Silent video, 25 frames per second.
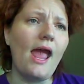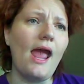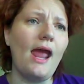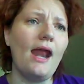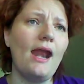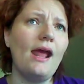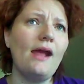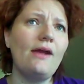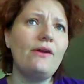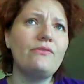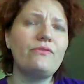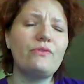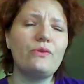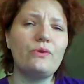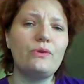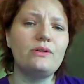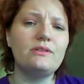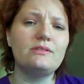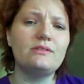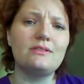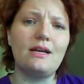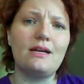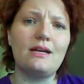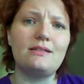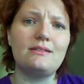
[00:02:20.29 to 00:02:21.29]
and I have
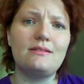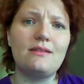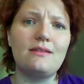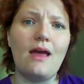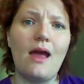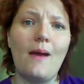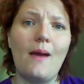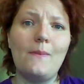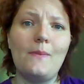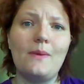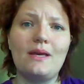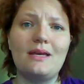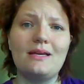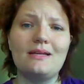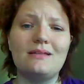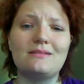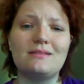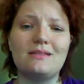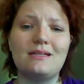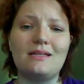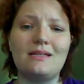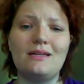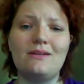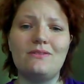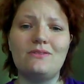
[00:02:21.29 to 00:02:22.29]
always liked that
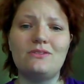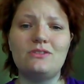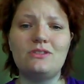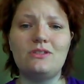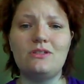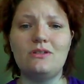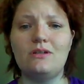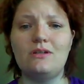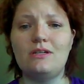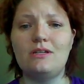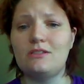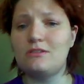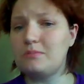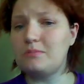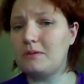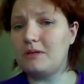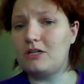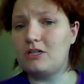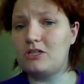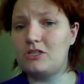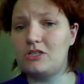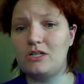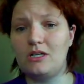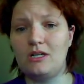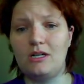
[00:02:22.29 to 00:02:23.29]
because it gives you
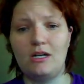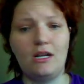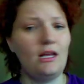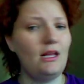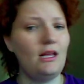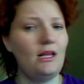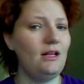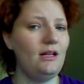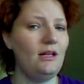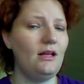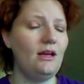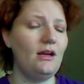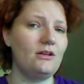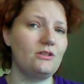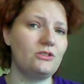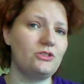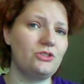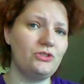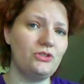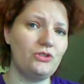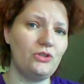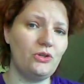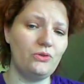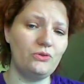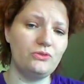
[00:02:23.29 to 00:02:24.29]
inspiration and
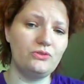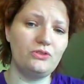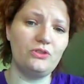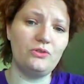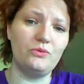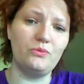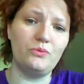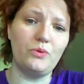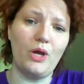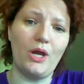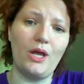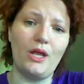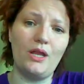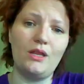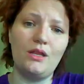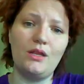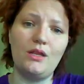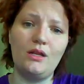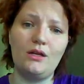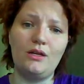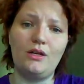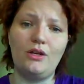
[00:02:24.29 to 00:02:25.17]
shows you what